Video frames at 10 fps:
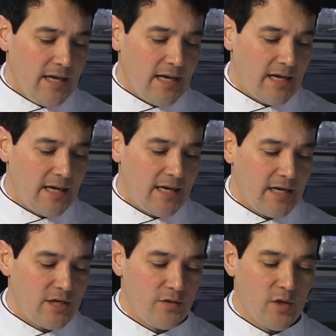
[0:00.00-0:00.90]

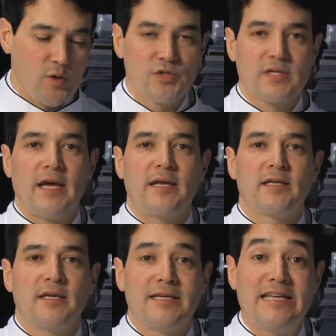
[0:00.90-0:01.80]
Those
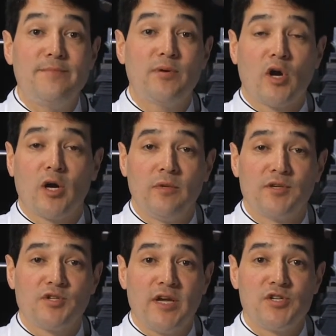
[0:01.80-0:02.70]
had deep
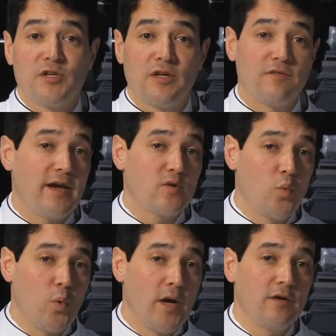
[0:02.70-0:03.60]
caramelization. In fact,
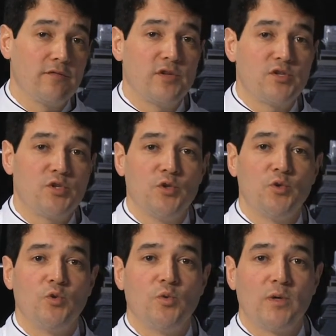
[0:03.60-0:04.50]
one of the
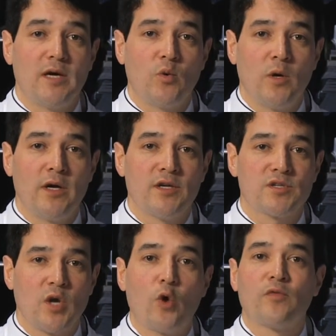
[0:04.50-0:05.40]
two
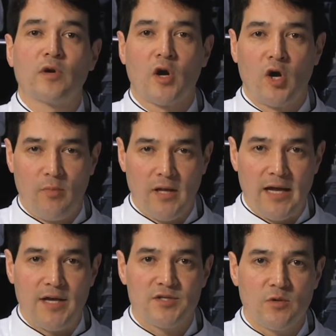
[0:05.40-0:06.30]
was over
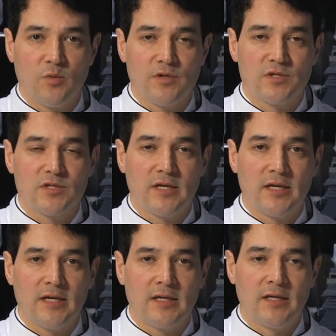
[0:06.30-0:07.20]
caramelized and was,
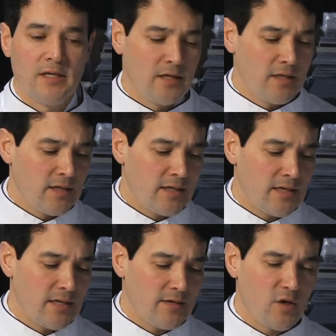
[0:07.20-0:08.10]

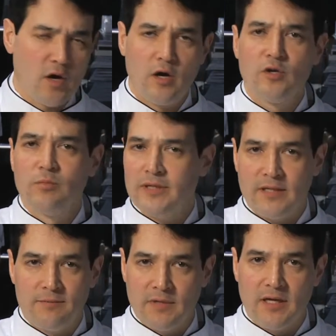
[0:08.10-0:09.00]

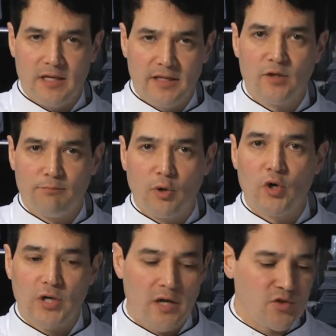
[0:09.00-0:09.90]
arguably a little
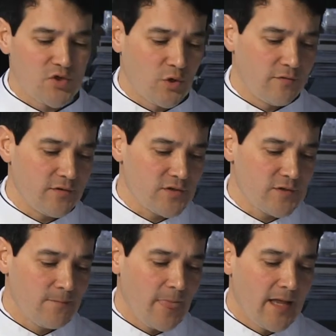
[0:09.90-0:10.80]
burnt on the surface.